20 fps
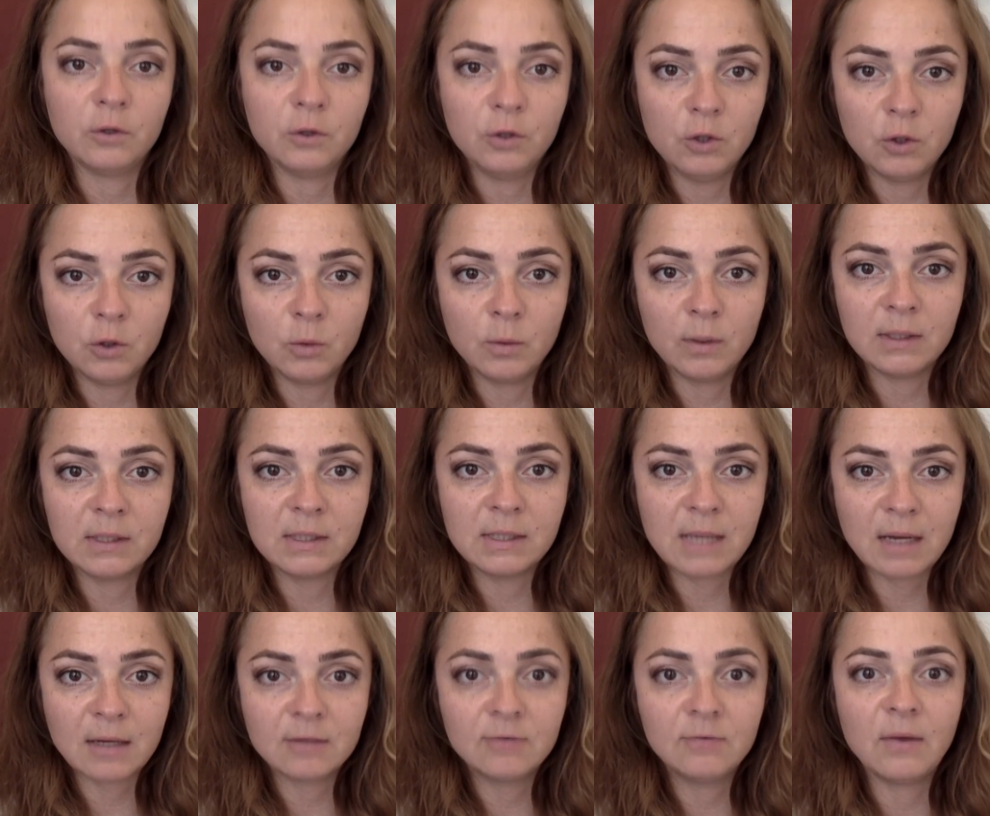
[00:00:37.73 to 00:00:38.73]
You in
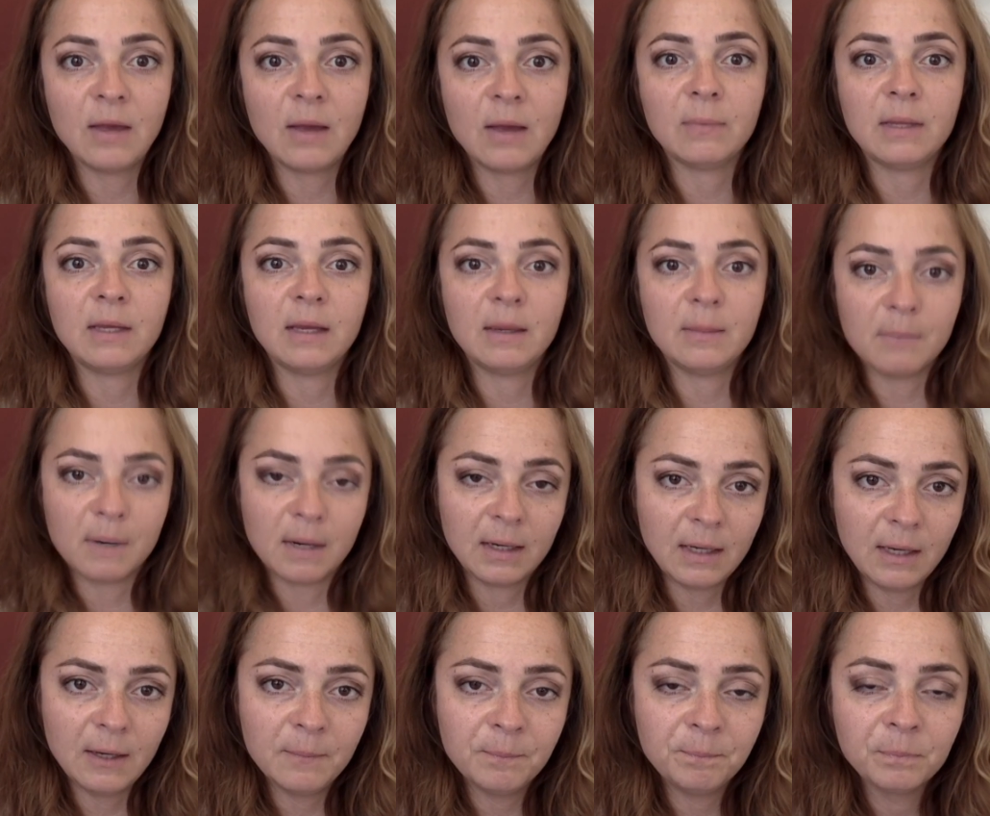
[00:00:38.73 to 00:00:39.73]
Sex, Family, and
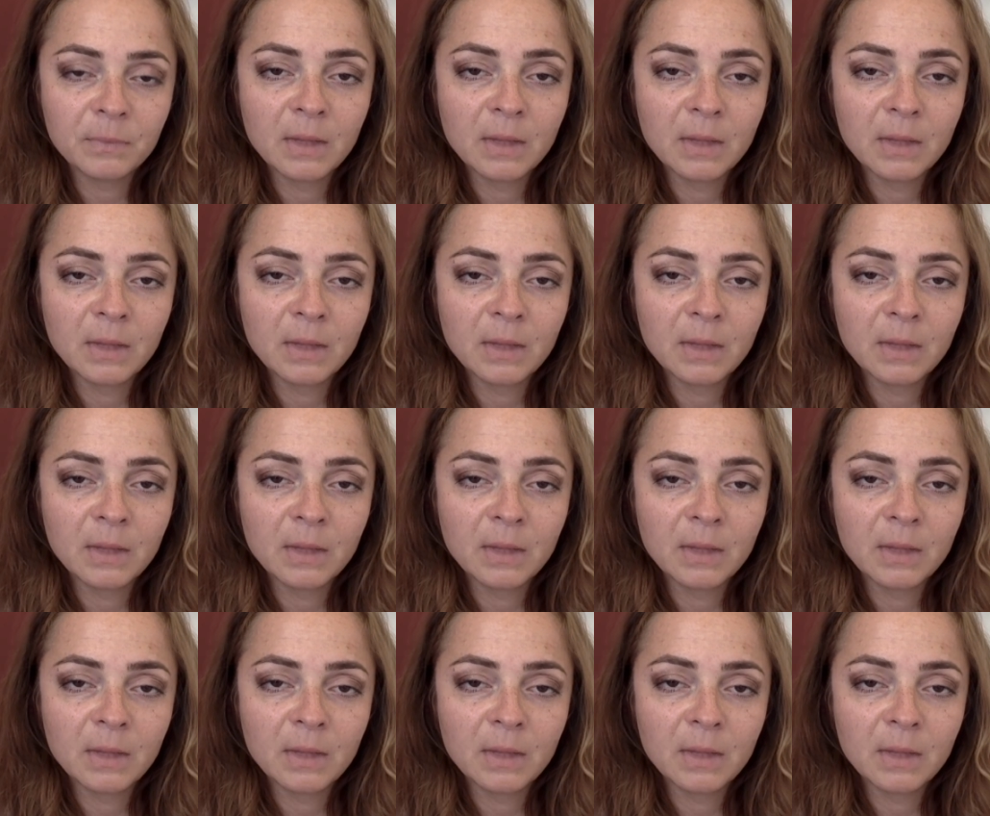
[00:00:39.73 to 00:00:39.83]
Money.